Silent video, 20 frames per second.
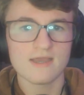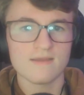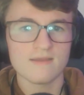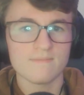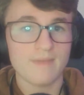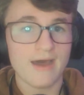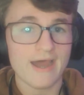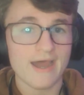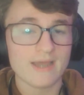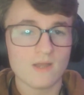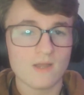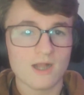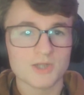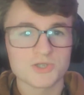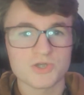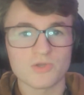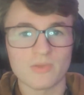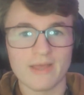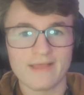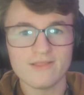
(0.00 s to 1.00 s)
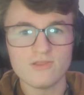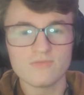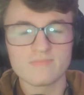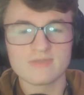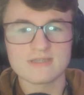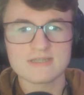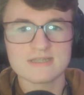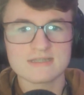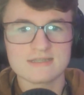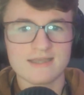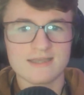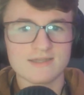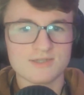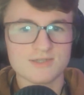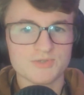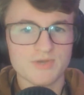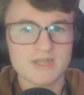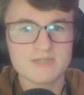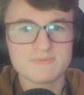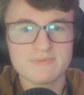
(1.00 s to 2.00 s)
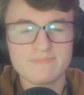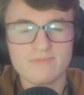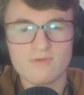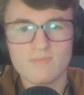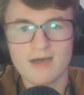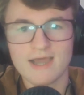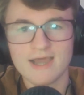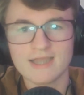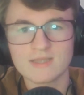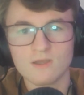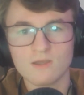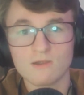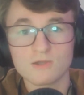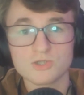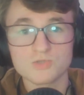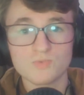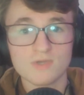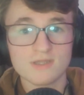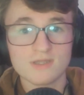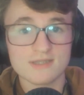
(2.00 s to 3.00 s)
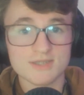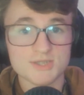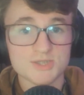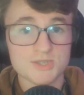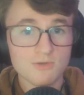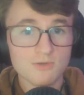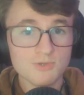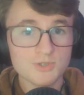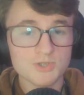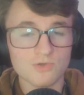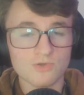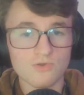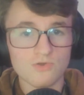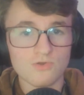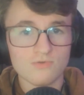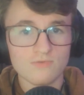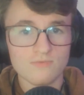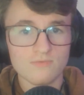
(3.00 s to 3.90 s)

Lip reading: biological elements that trans people by and large want the social